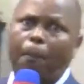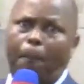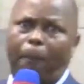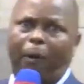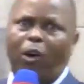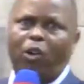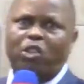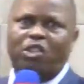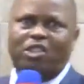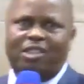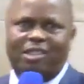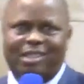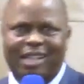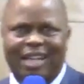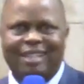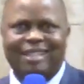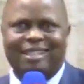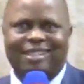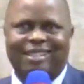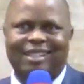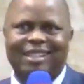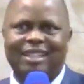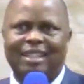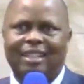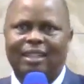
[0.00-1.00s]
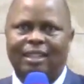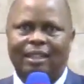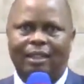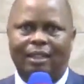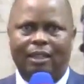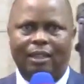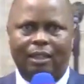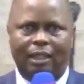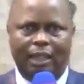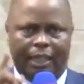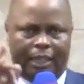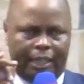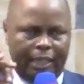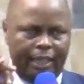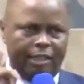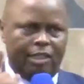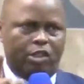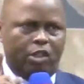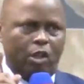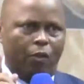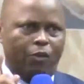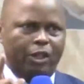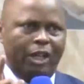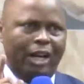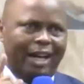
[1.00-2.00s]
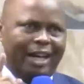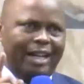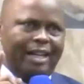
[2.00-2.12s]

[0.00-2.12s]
possess the gates of your